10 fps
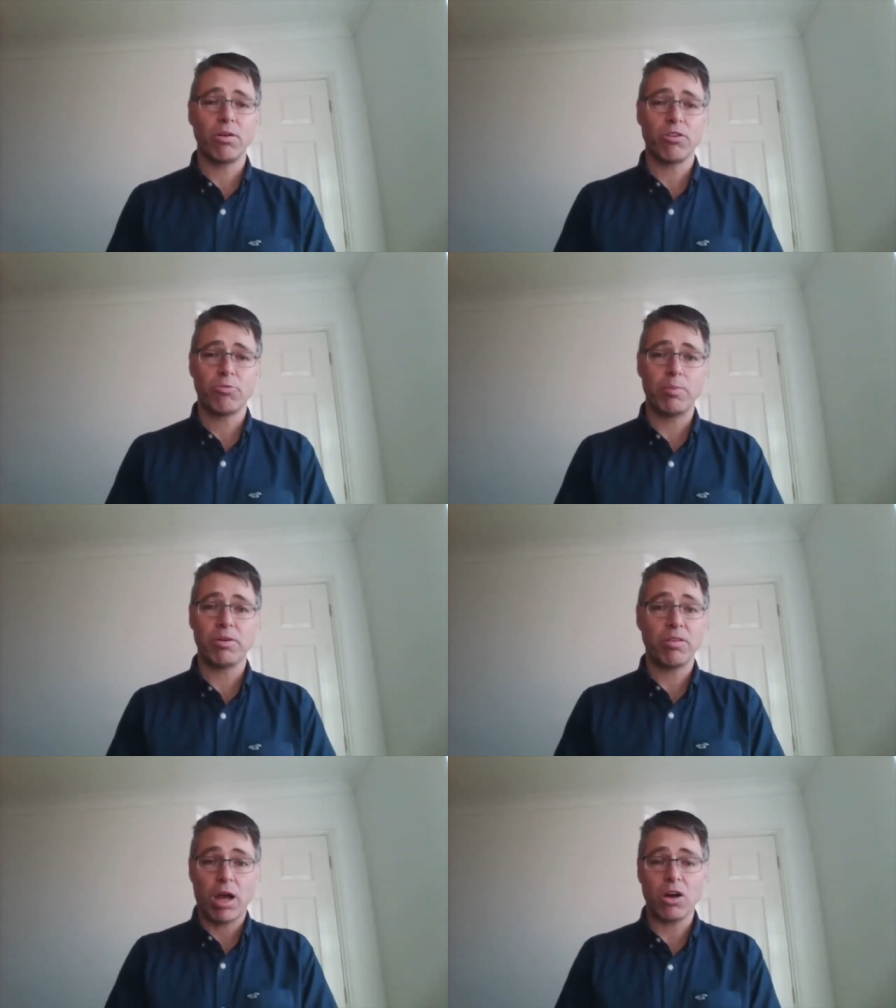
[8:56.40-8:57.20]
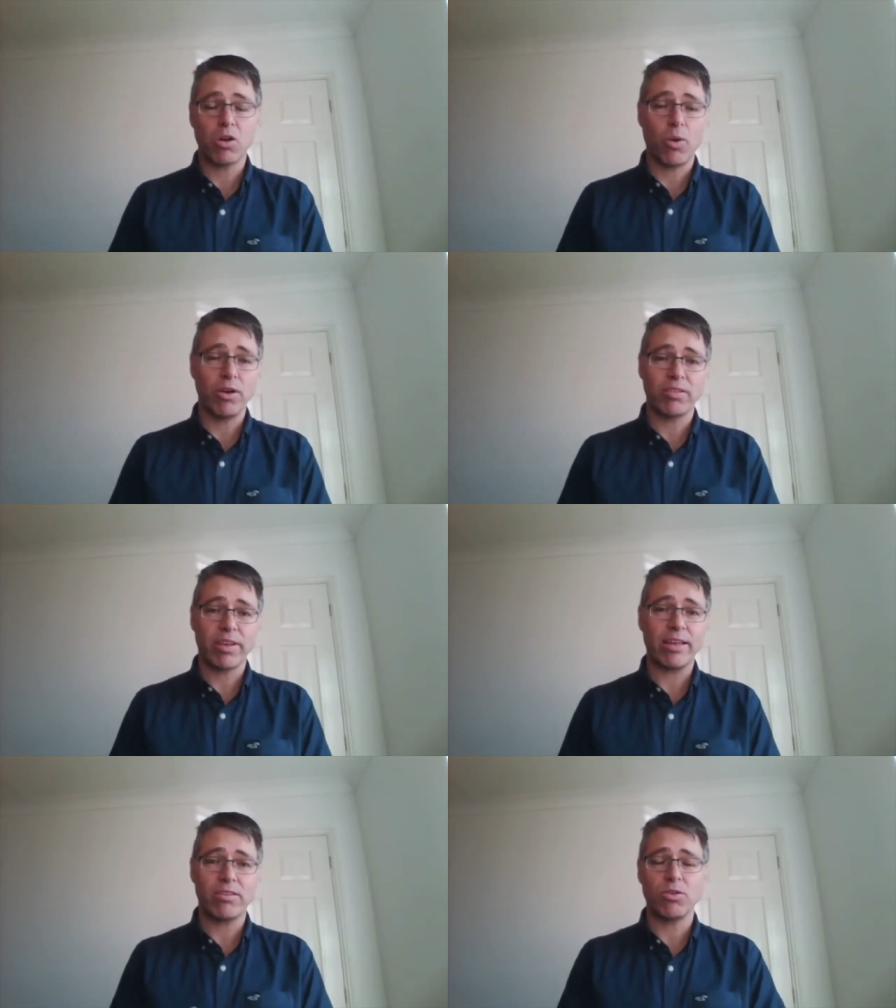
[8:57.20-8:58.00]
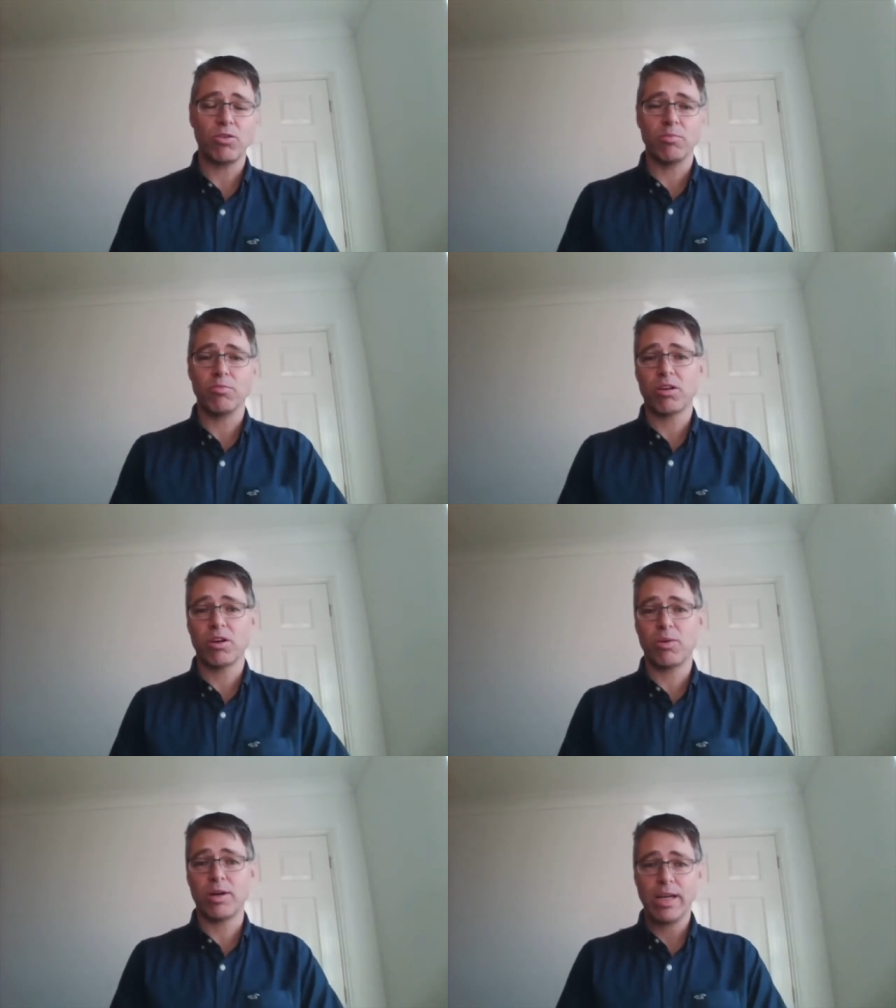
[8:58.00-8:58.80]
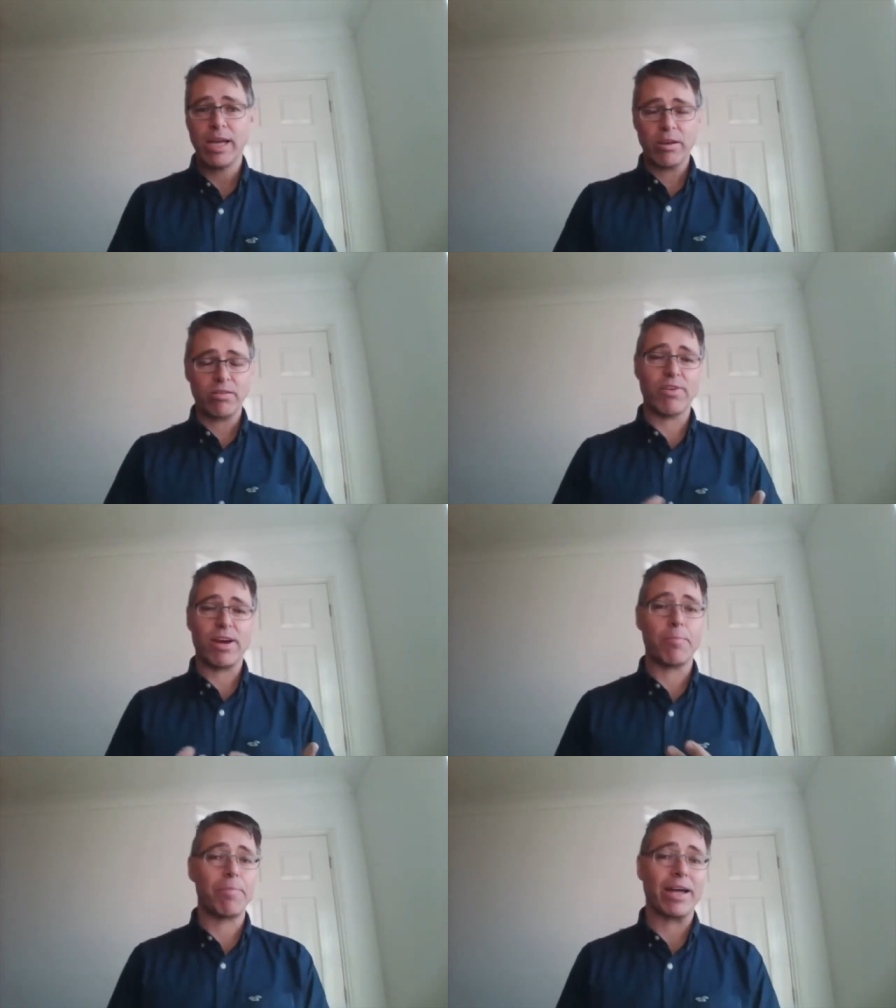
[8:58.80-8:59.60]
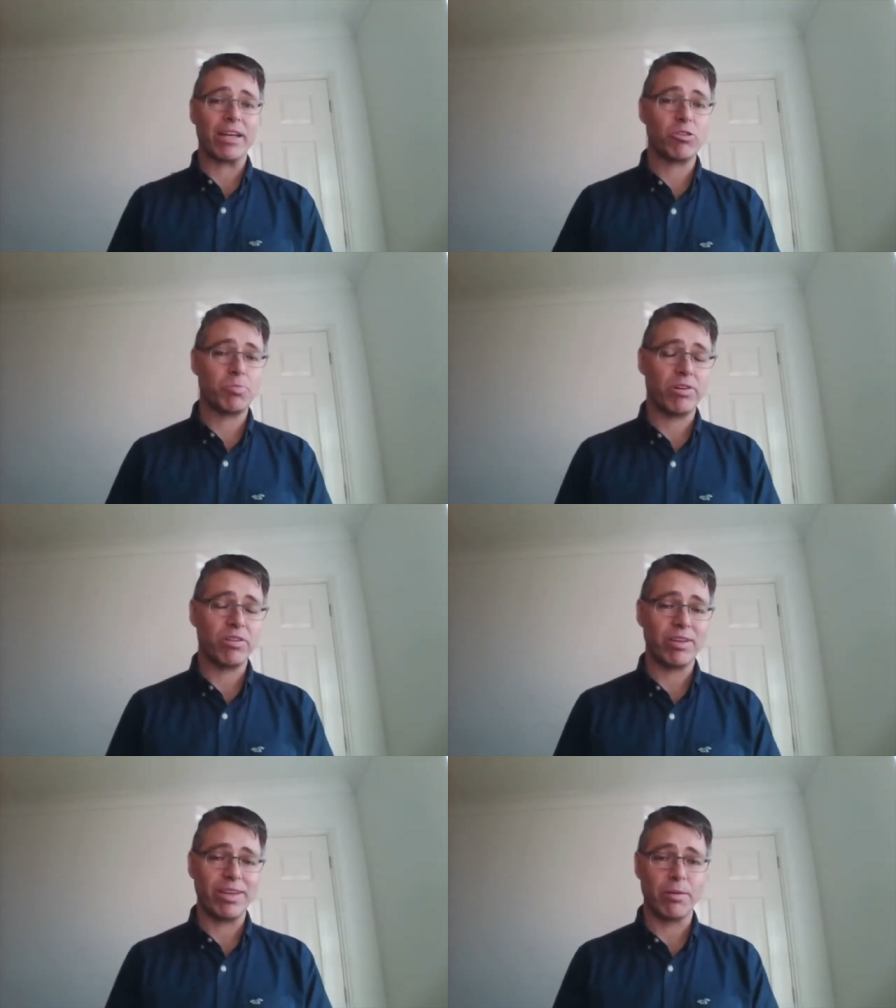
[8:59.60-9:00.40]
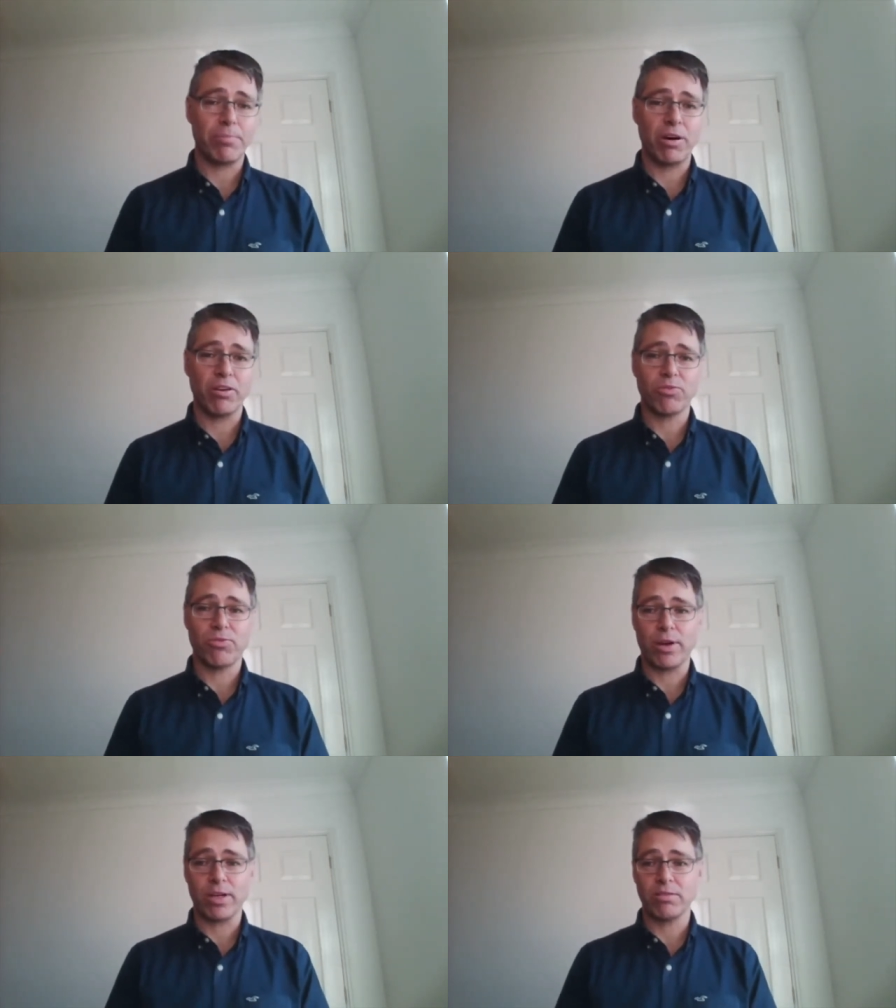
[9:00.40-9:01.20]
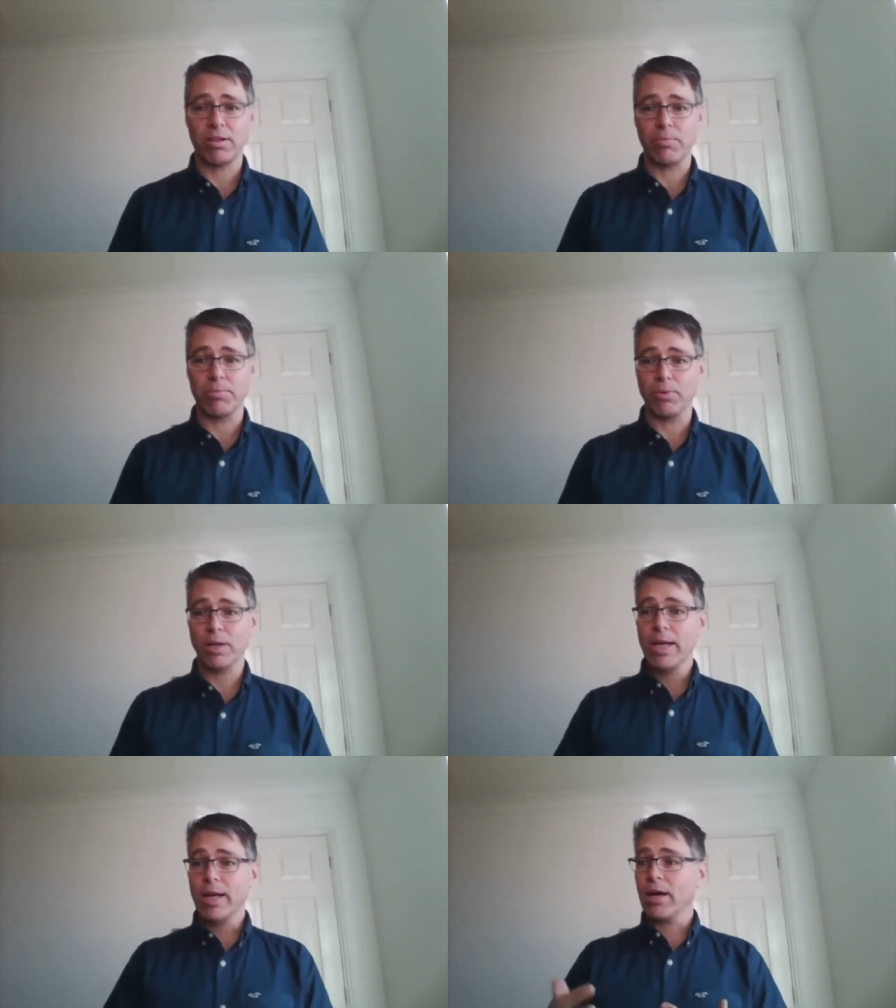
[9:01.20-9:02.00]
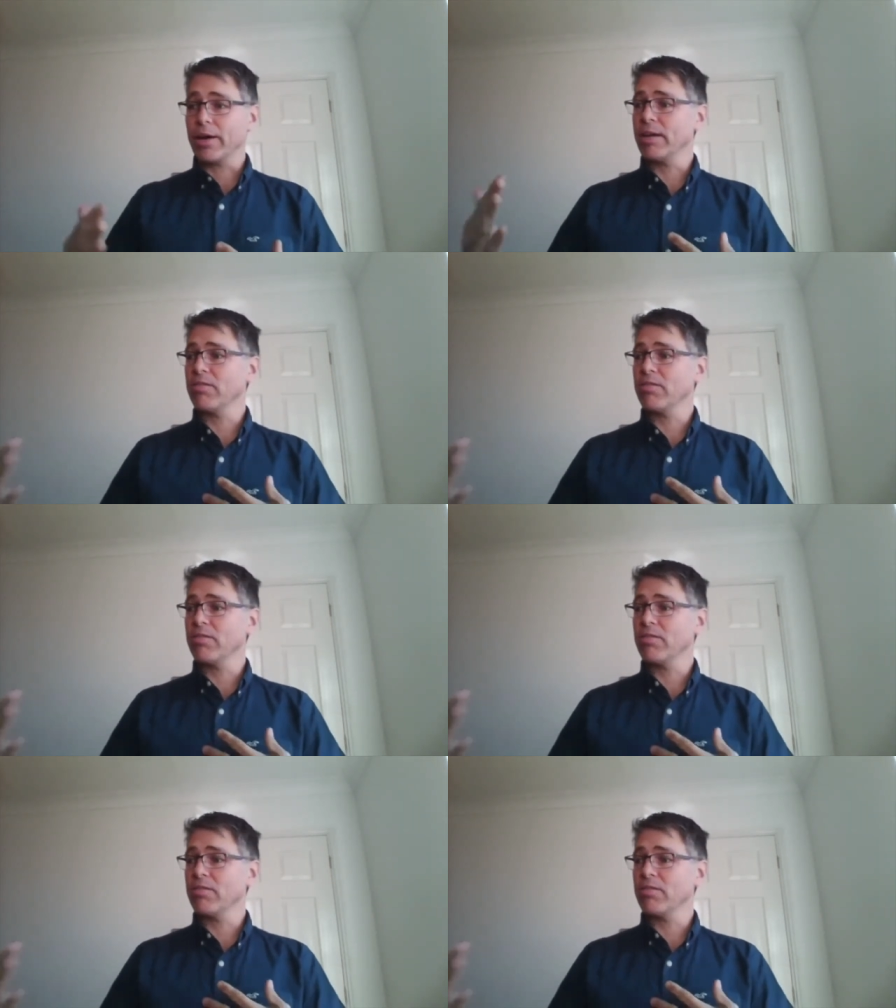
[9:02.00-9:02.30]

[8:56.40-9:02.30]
lots of people are quite scared to do them, so uh, they've had a bad experience in the past, for example. Okay,